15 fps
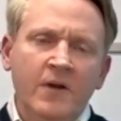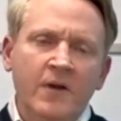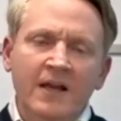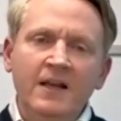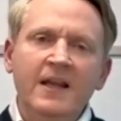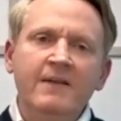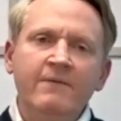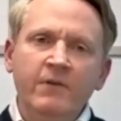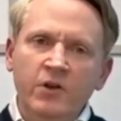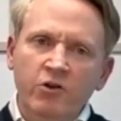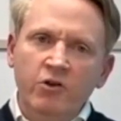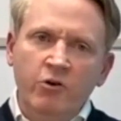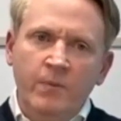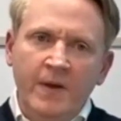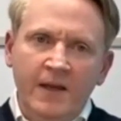UK leaving the
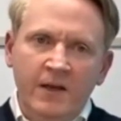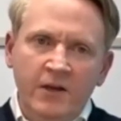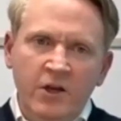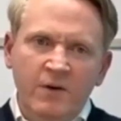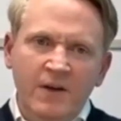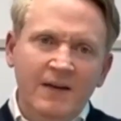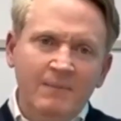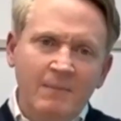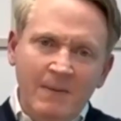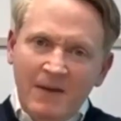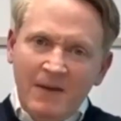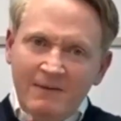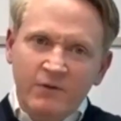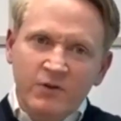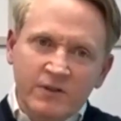European Union, maybe
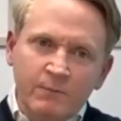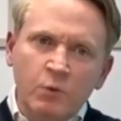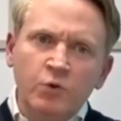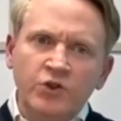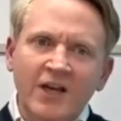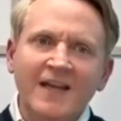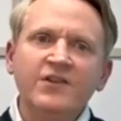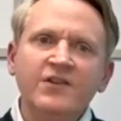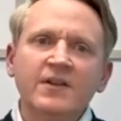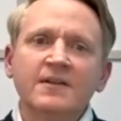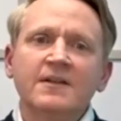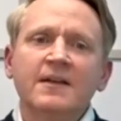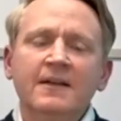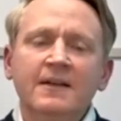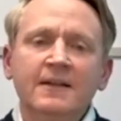even small
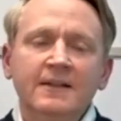changes